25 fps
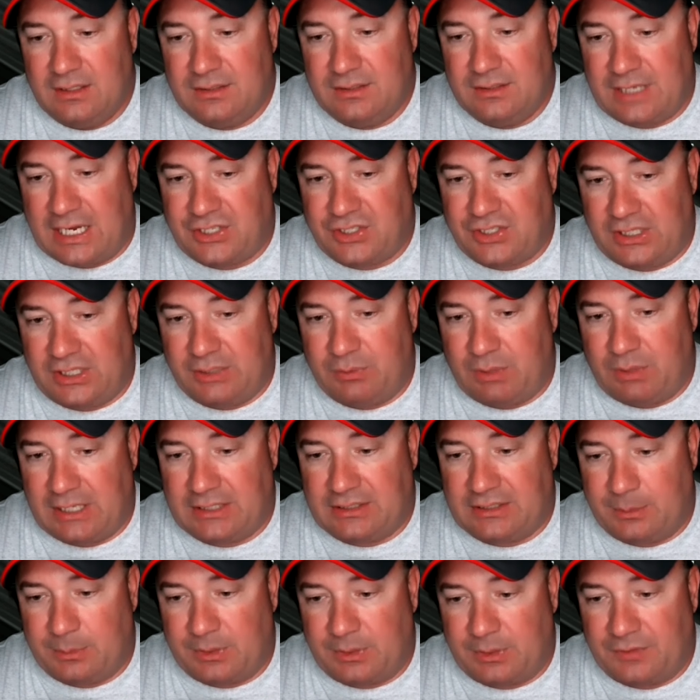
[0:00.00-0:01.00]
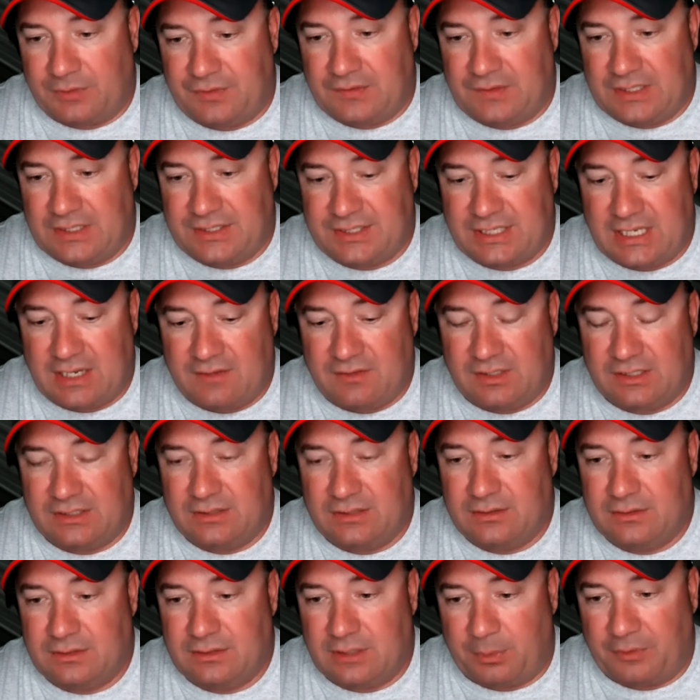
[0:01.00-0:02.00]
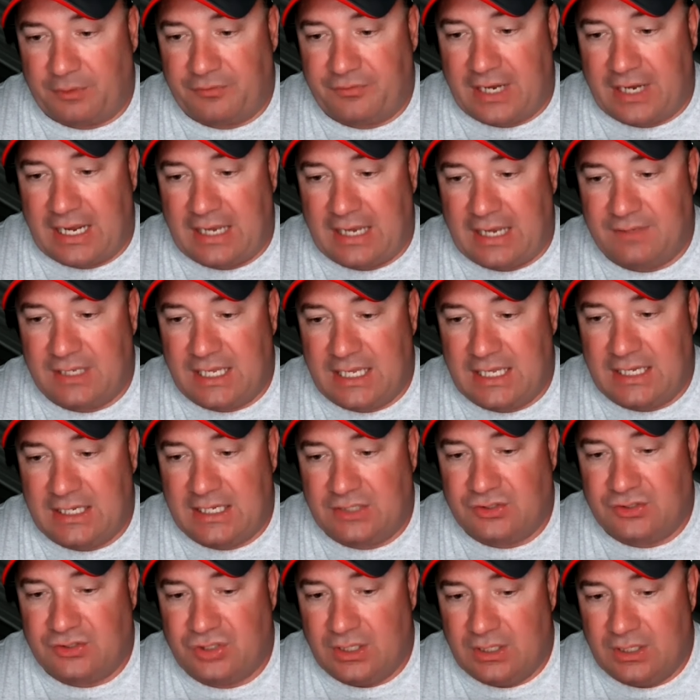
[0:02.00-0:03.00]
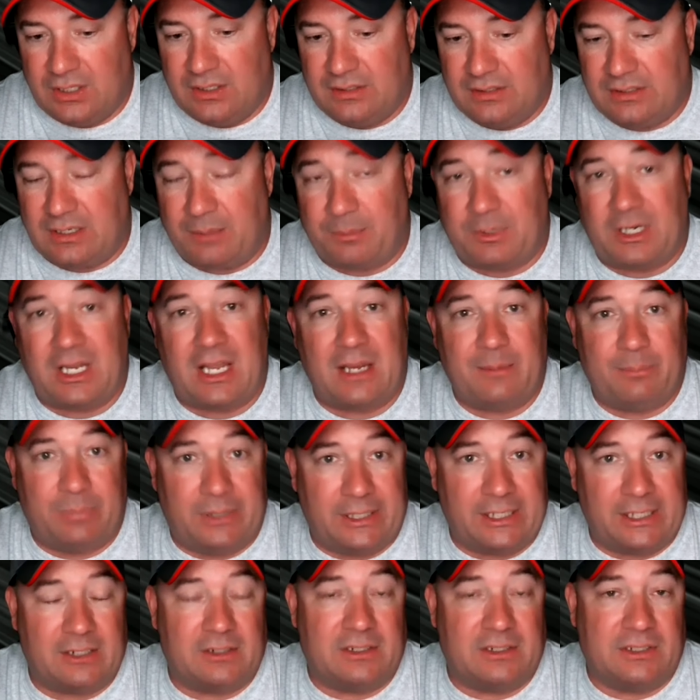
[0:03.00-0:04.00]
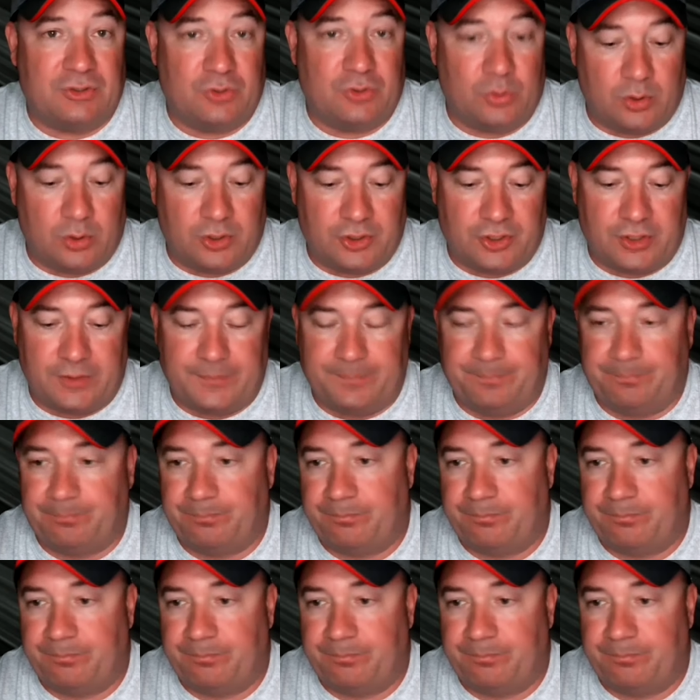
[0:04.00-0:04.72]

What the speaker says: Nationally ranked number 57, number 5 edge, number 9 player in Georgia.